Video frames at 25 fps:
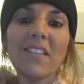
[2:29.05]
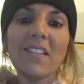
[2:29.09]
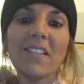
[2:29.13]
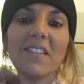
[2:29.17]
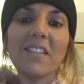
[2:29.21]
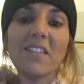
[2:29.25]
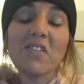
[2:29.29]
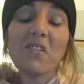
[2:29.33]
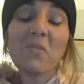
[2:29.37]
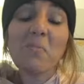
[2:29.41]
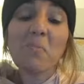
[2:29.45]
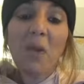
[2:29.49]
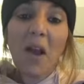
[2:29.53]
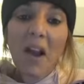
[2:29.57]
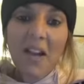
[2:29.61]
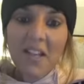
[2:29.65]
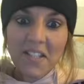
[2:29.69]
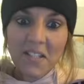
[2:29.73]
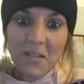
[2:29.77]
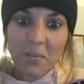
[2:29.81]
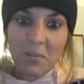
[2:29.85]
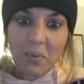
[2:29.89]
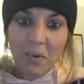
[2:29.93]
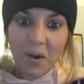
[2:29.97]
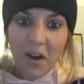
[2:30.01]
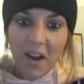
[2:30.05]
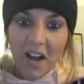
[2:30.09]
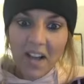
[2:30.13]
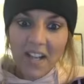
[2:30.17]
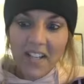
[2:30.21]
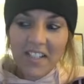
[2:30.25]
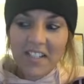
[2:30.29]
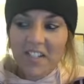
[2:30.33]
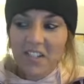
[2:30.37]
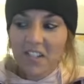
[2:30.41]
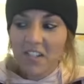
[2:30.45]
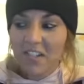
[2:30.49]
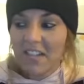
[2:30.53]
surprise,
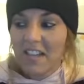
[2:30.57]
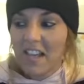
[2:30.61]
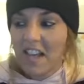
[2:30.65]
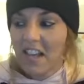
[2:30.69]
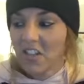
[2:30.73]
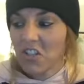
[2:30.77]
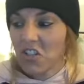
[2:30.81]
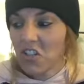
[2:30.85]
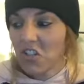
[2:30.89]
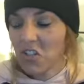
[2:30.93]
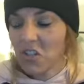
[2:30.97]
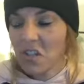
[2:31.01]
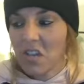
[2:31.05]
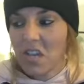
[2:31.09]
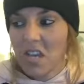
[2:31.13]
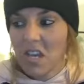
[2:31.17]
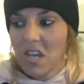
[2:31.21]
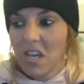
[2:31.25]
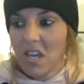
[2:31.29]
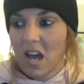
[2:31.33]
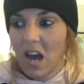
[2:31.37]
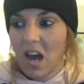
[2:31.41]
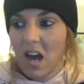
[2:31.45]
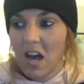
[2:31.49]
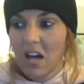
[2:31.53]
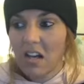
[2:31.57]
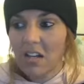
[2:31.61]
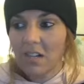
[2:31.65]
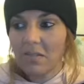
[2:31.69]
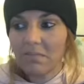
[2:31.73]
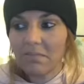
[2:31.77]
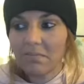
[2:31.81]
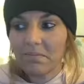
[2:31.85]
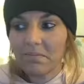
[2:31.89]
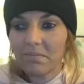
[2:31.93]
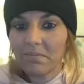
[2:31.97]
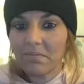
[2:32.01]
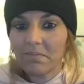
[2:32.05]
surprise, there's actually
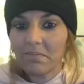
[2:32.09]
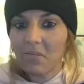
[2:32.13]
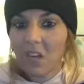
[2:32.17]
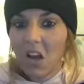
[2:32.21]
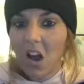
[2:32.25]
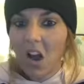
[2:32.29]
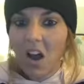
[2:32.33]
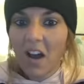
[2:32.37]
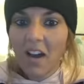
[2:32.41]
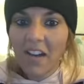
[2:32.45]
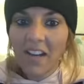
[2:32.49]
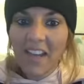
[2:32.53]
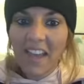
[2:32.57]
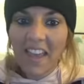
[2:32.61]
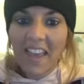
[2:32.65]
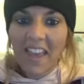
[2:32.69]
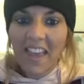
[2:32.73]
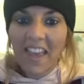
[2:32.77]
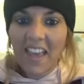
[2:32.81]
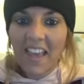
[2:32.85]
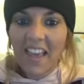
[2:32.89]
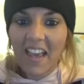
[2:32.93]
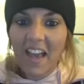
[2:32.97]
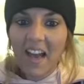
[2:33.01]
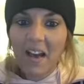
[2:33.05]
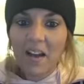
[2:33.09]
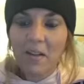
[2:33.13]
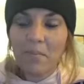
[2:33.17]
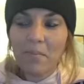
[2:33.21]
not a